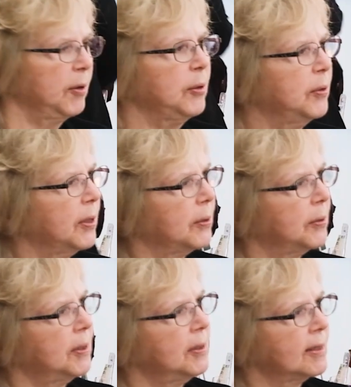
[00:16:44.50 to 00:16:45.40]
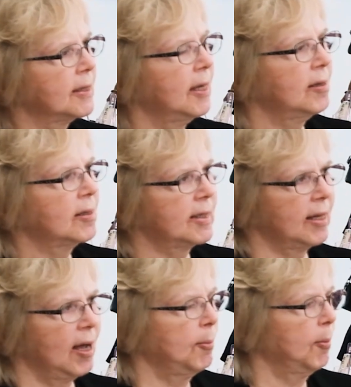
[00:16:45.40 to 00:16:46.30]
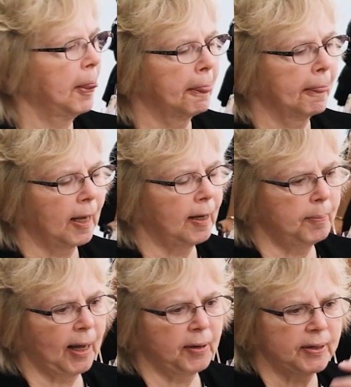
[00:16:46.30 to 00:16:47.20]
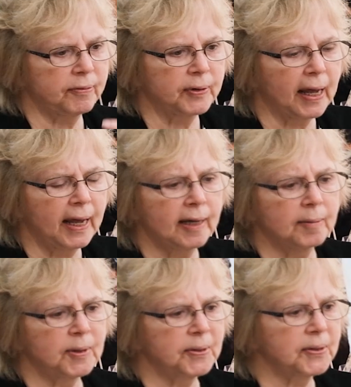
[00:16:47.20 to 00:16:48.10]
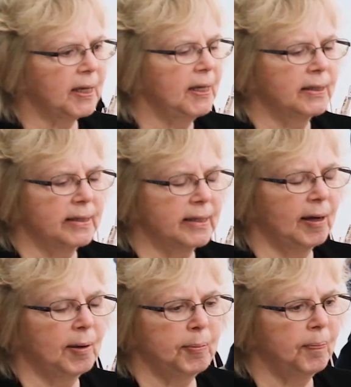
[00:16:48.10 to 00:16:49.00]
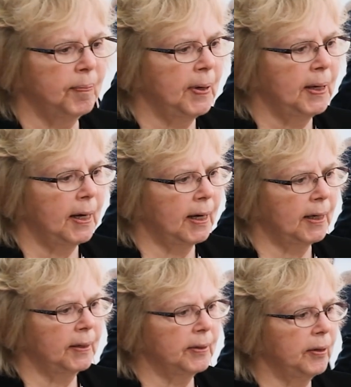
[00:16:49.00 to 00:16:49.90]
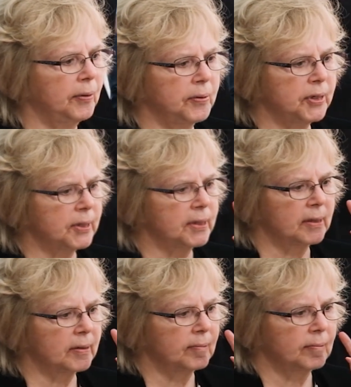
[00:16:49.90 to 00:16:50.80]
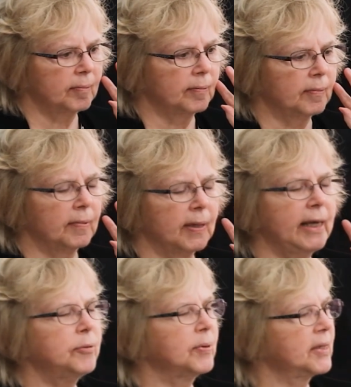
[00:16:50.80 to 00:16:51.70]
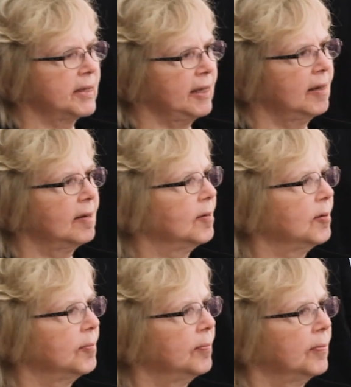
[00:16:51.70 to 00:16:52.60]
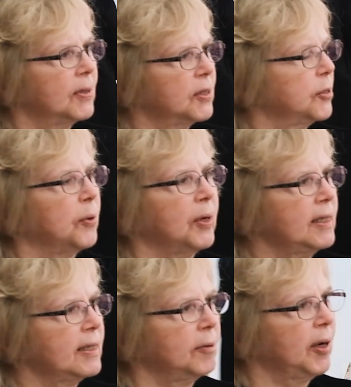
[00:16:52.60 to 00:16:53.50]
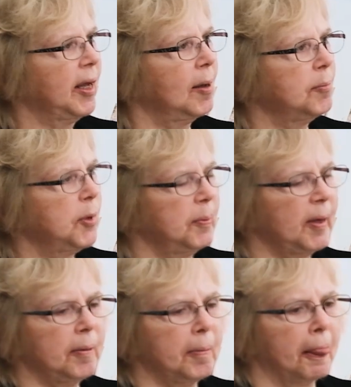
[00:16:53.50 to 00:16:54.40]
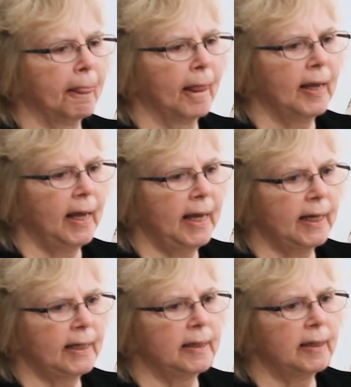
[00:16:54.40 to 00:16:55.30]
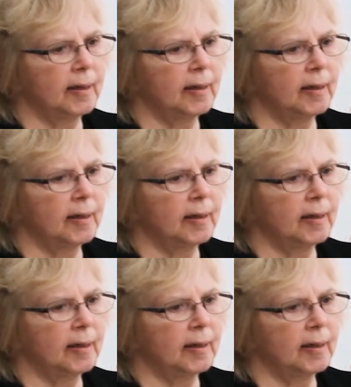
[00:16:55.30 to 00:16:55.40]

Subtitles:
unicorns, some about different animals, some, just interesting stories that would come to me. And